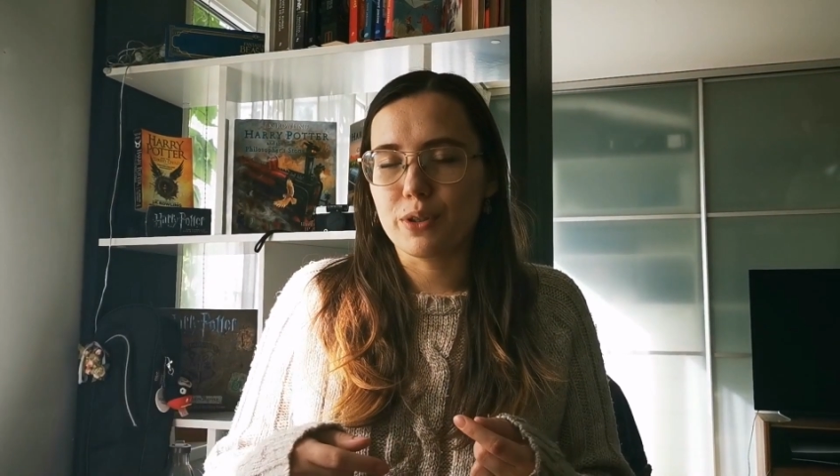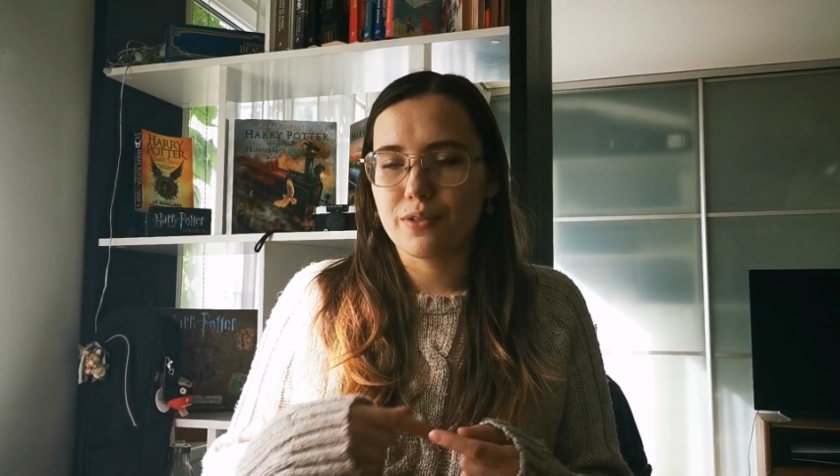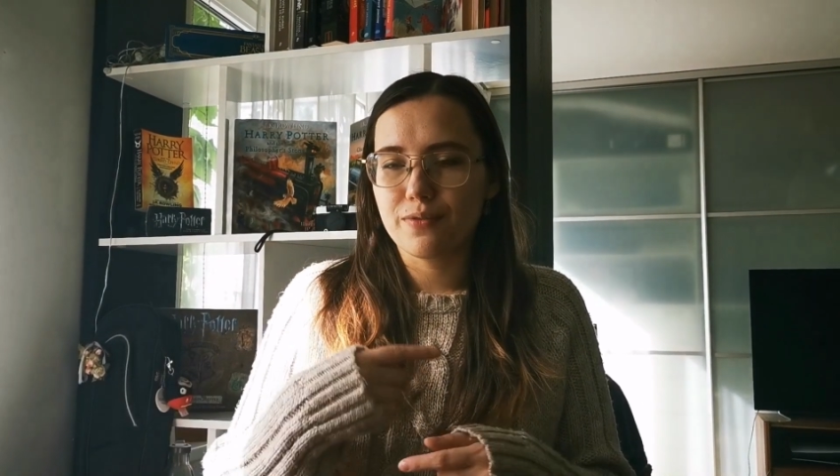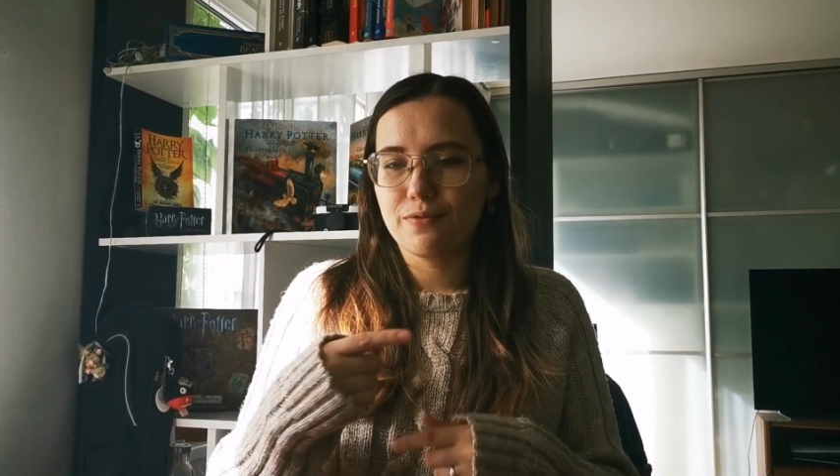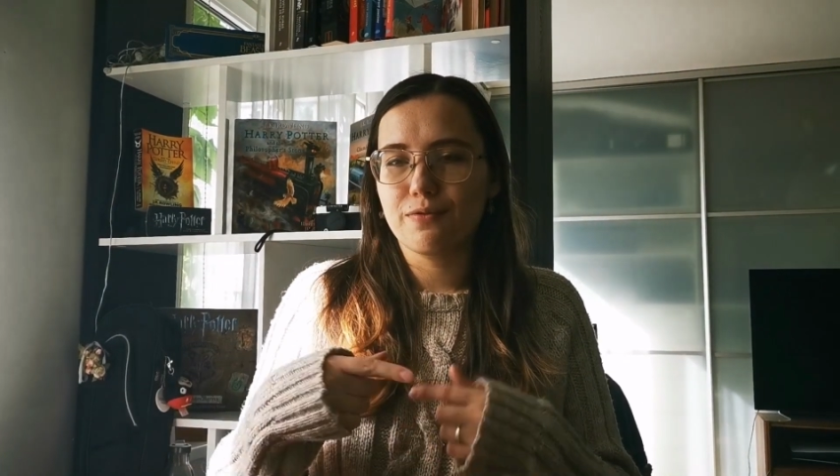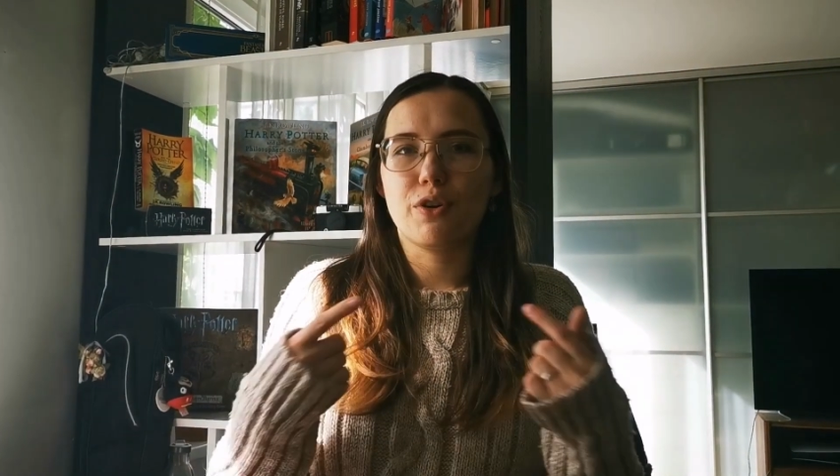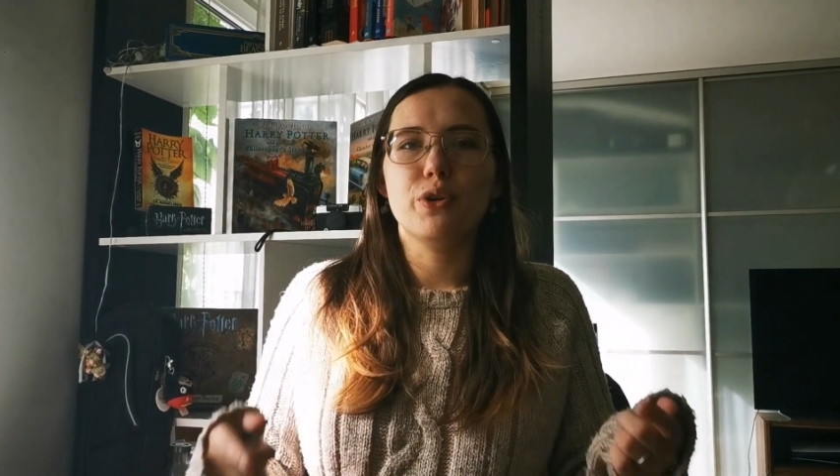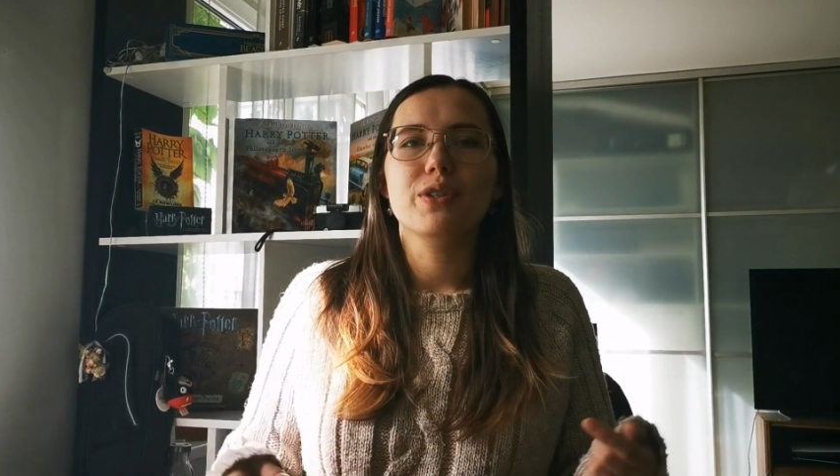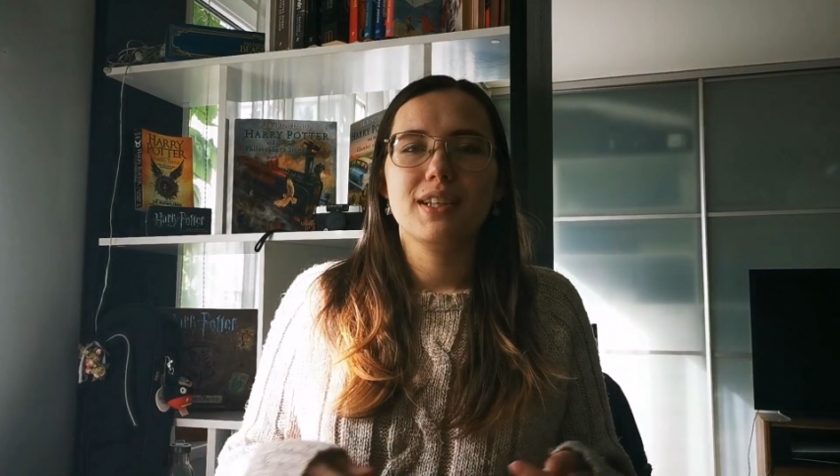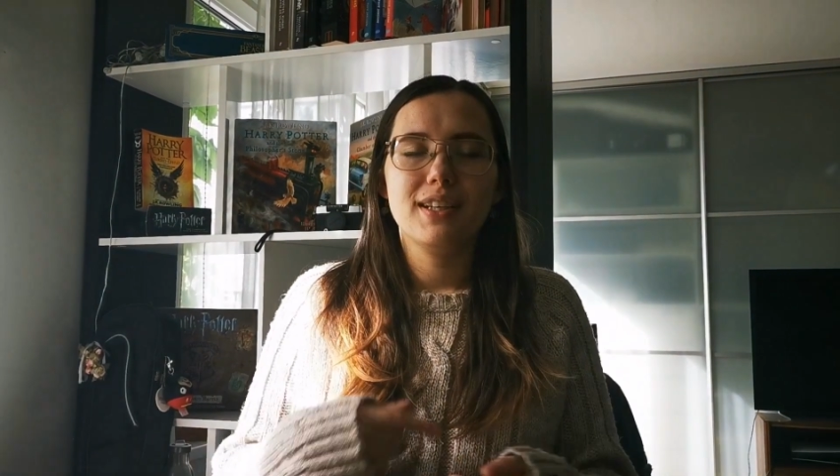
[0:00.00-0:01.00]
was
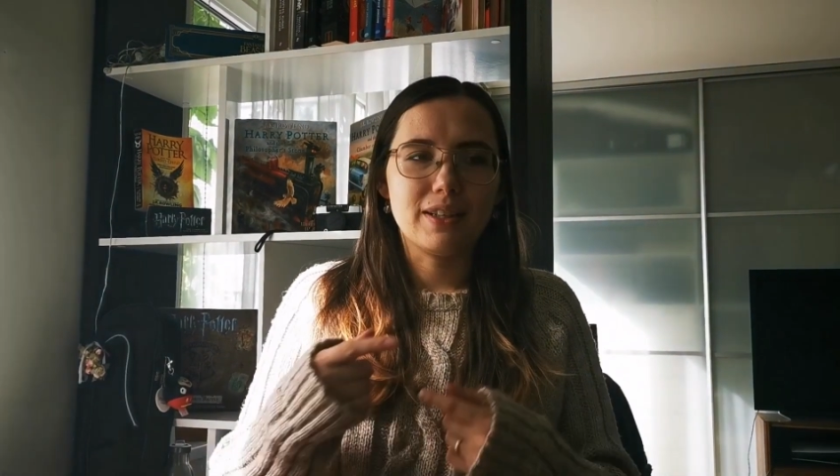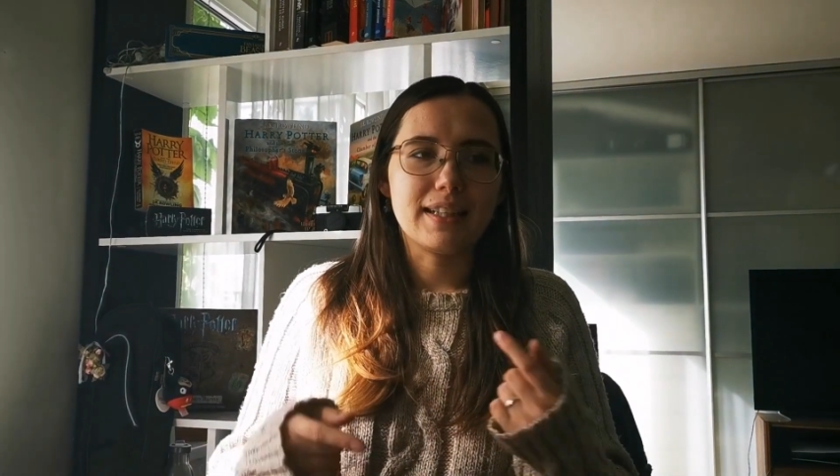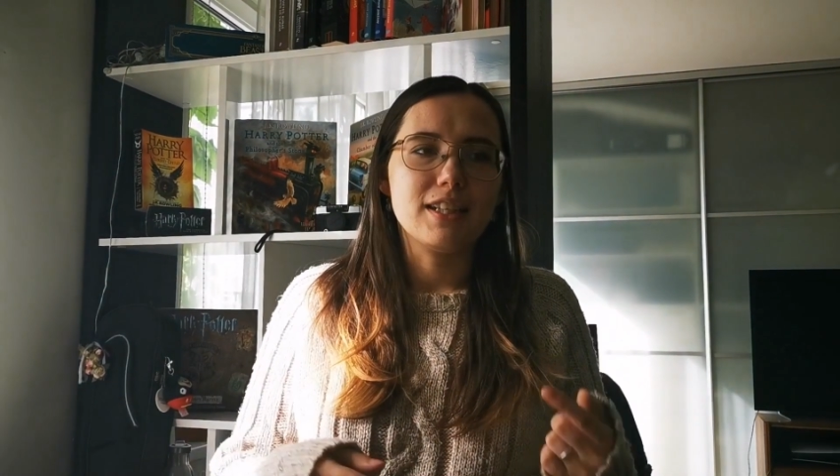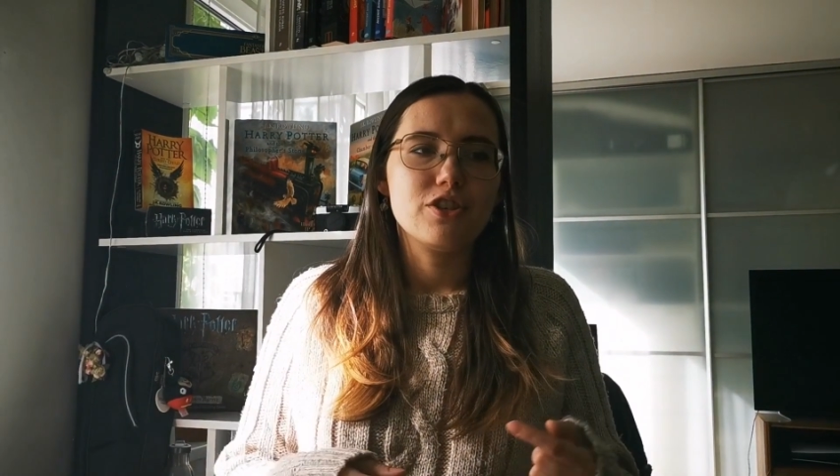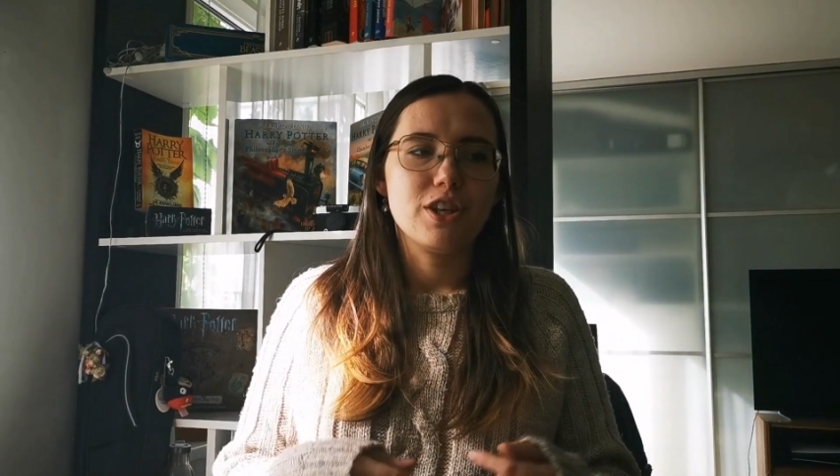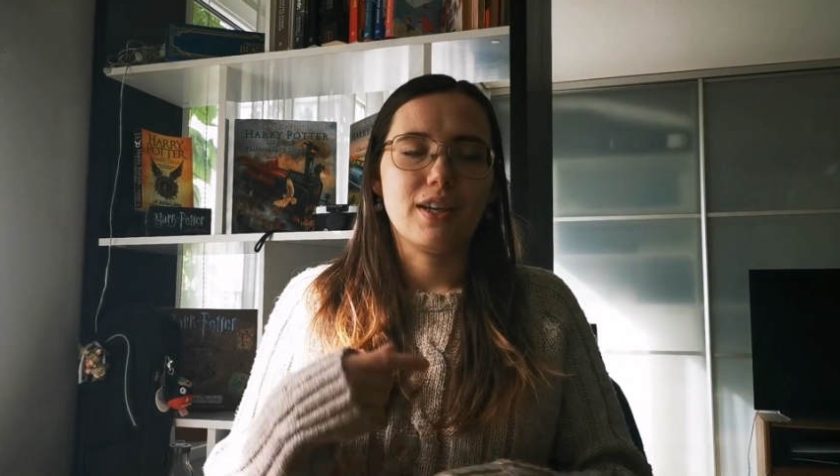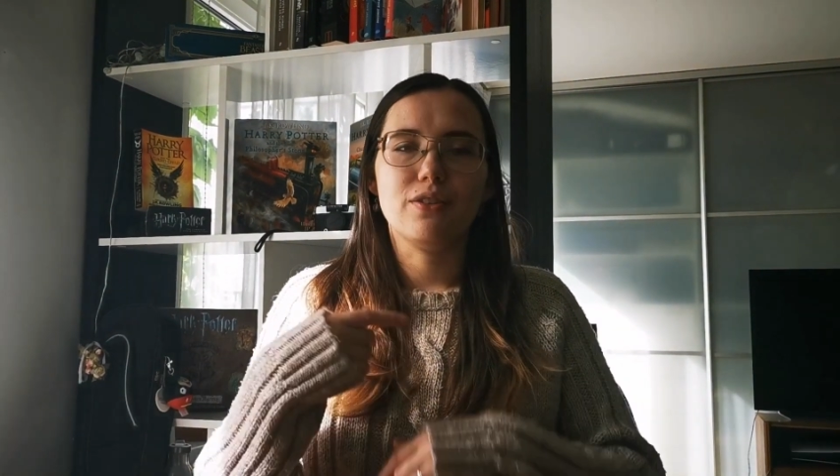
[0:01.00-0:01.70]
frozen and glitching,